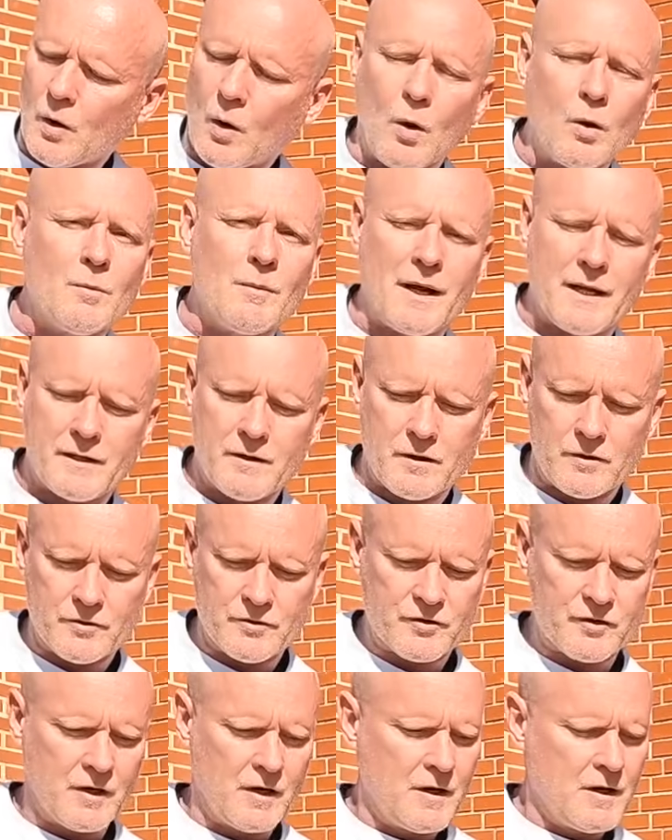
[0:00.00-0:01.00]
all my
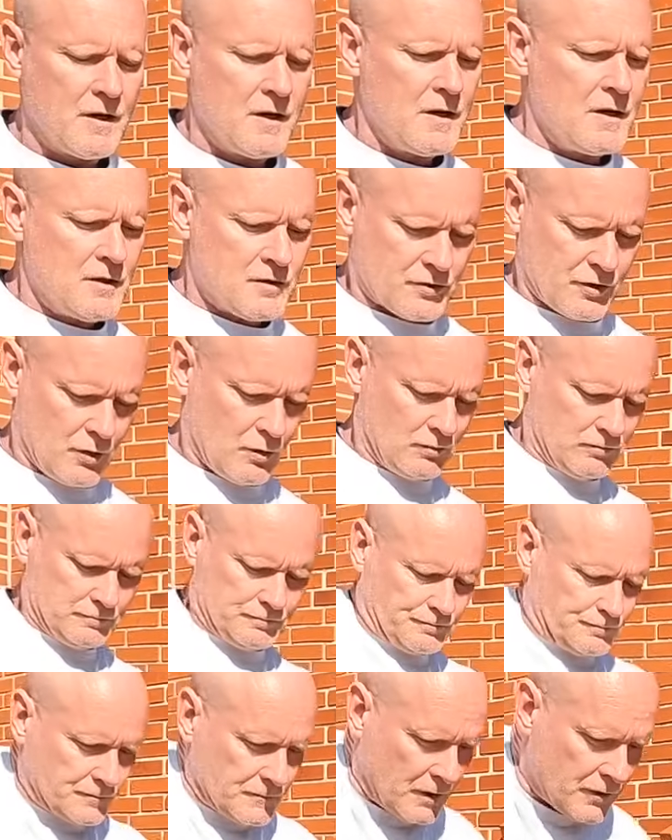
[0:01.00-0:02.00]
guns. So
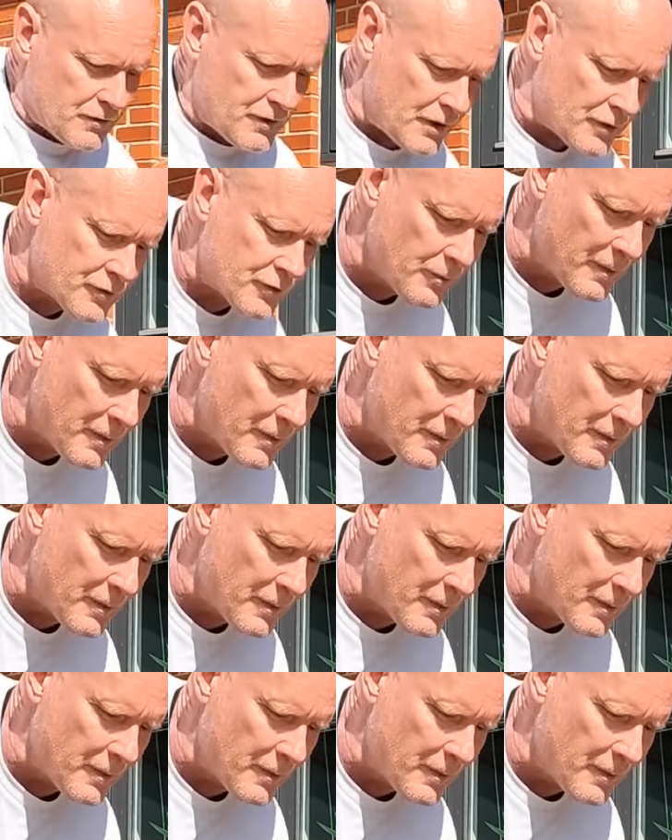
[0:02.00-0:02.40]
just to